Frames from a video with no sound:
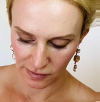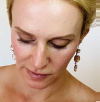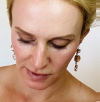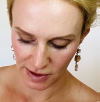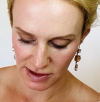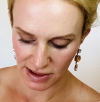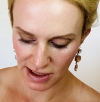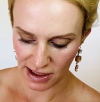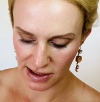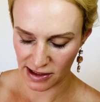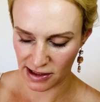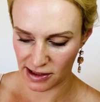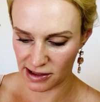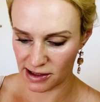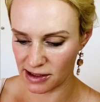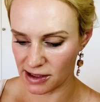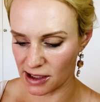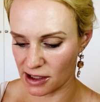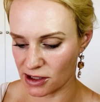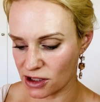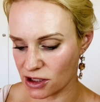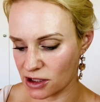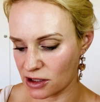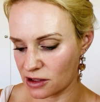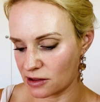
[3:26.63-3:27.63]
This has
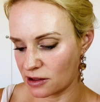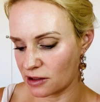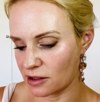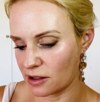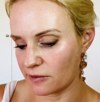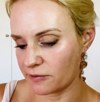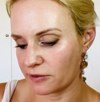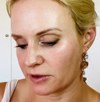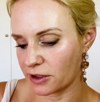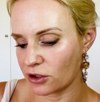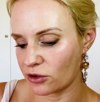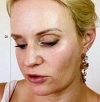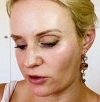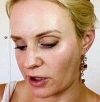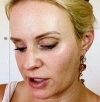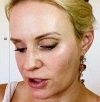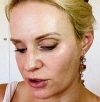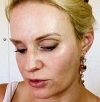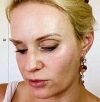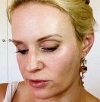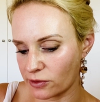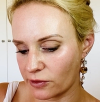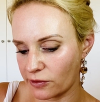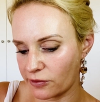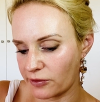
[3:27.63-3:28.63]
such a lovely
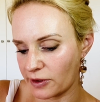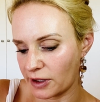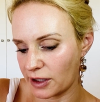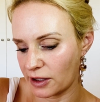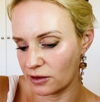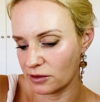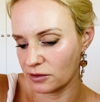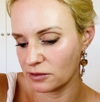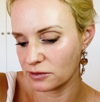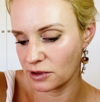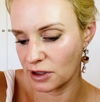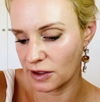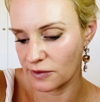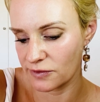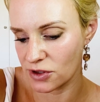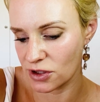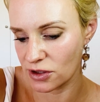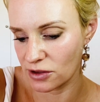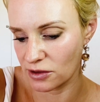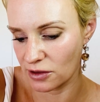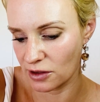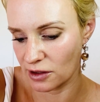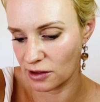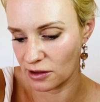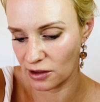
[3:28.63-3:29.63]
granule feel and gives
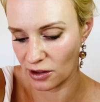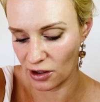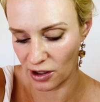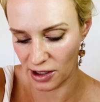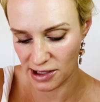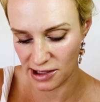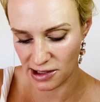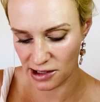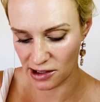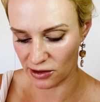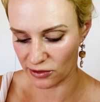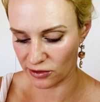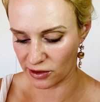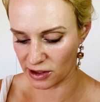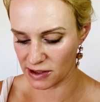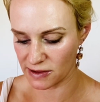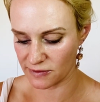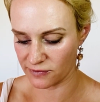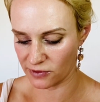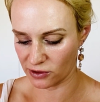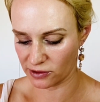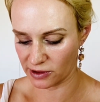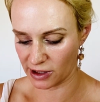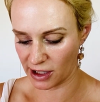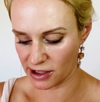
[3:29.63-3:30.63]
you a nice thorough
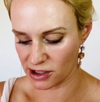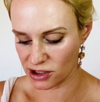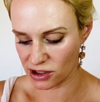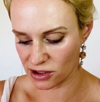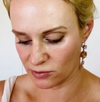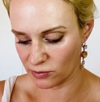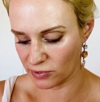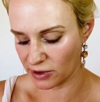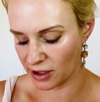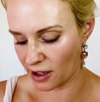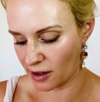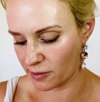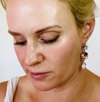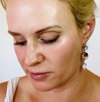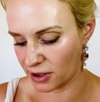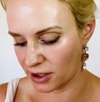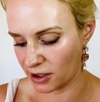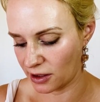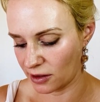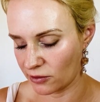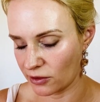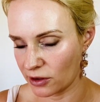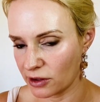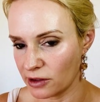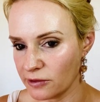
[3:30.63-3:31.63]
exfoliation without
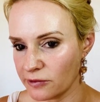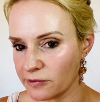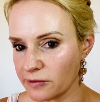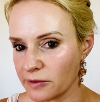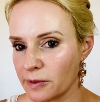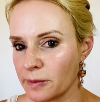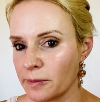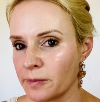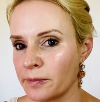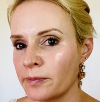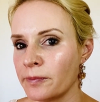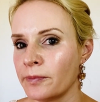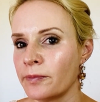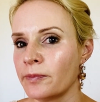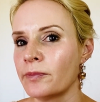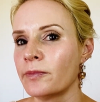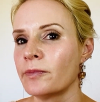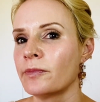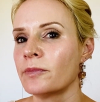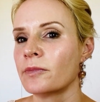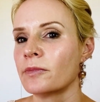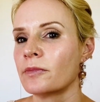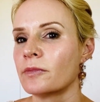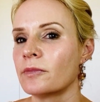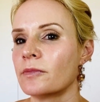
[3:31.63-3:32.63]
being rough.
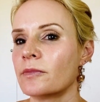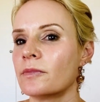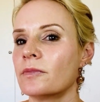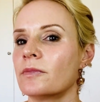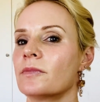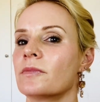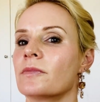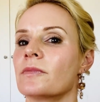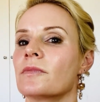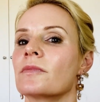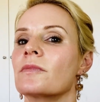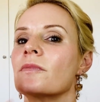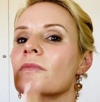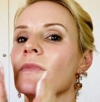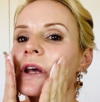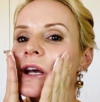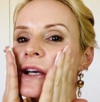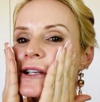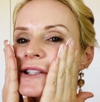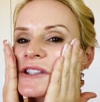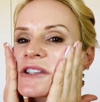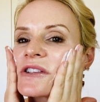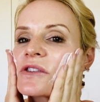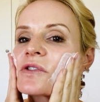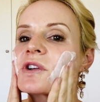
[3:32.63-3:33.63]
It
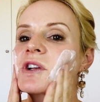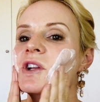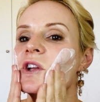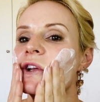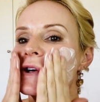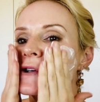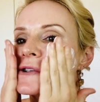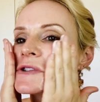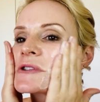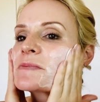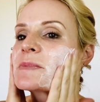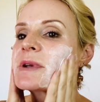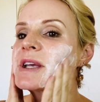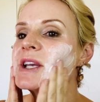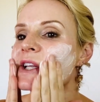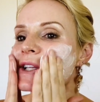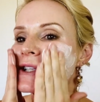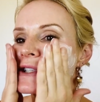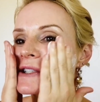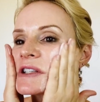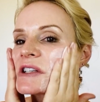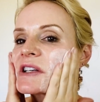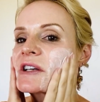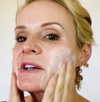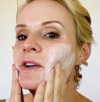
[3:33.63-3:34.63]
has cellulose
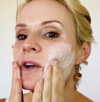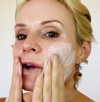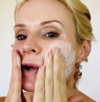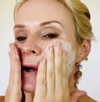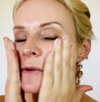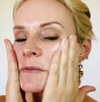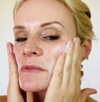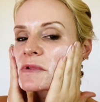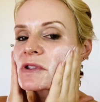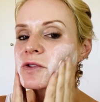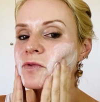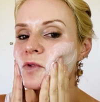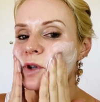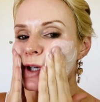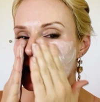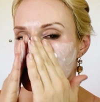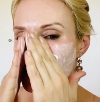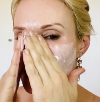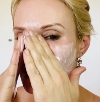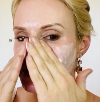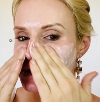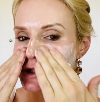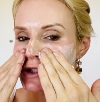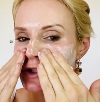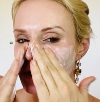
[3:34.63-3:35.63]
beads in it and it helps to
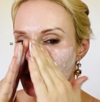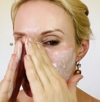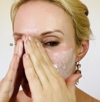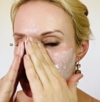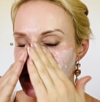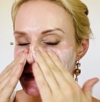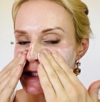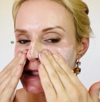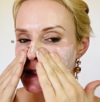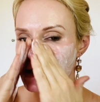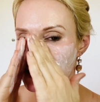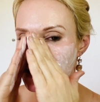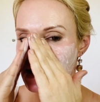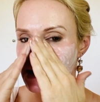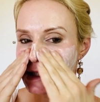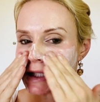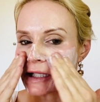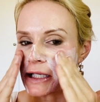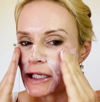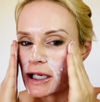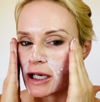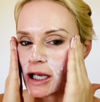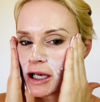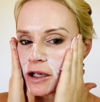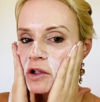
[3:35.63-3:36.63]
retexturize the
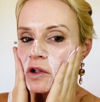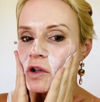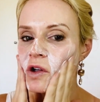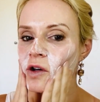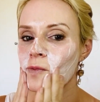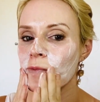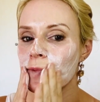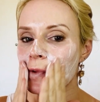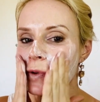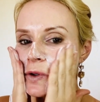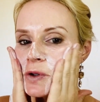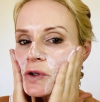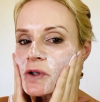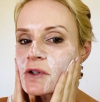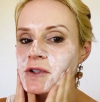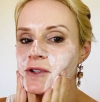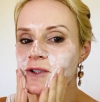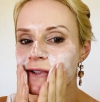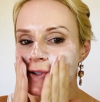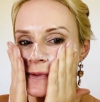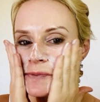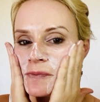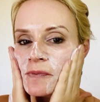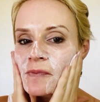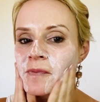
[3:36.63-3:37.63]
skin and unclog
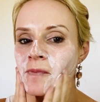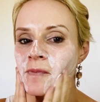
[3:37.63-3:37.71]
pores.